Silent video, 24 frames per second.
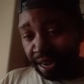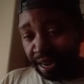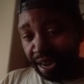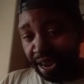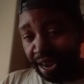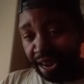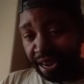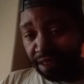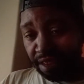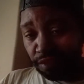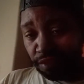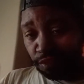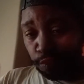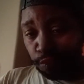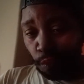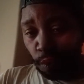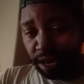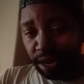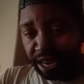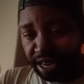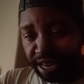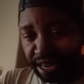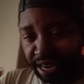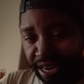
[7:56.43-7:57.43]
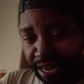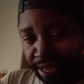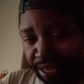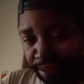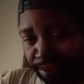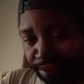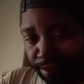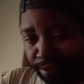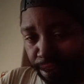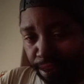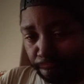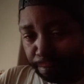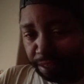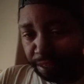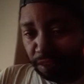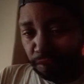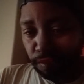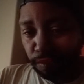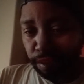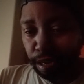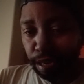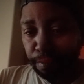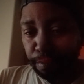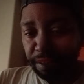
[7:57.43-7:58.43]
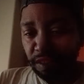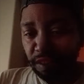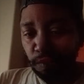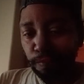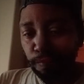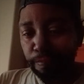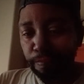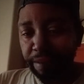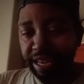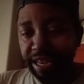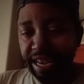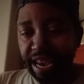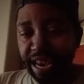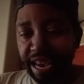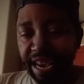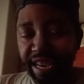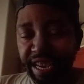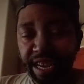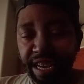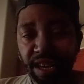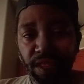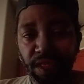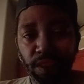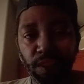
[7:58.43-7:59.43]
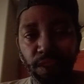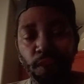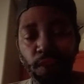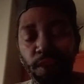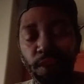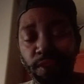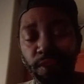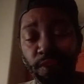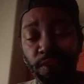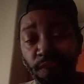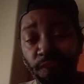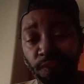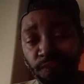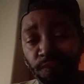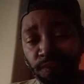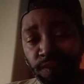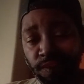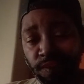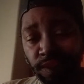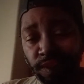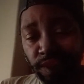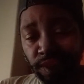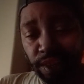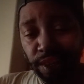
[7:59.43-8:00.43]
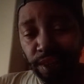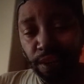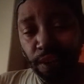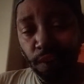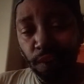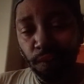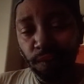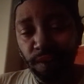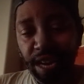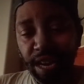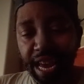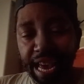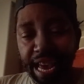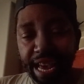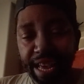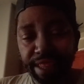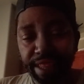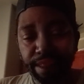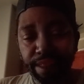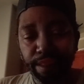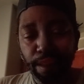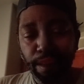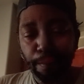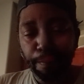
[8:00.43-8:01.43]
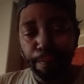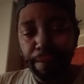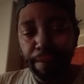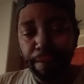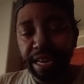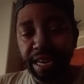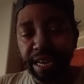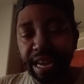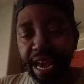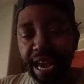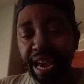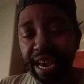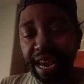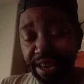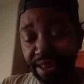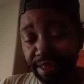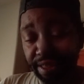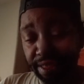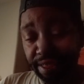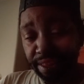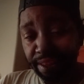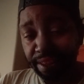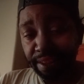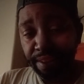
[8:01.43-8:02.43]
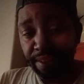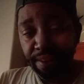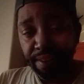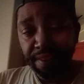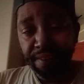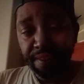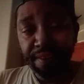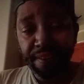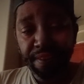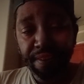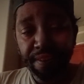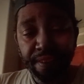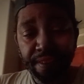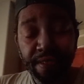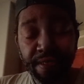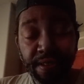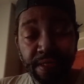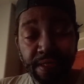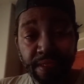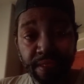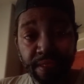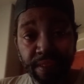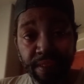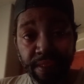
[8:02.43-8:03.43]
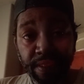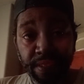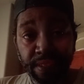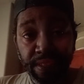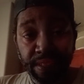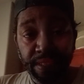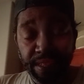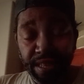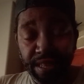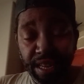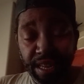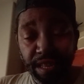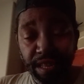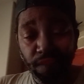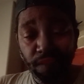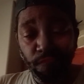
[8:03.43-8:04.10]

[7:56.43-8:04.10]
820 is WWBA Largo, known as the Big 8. This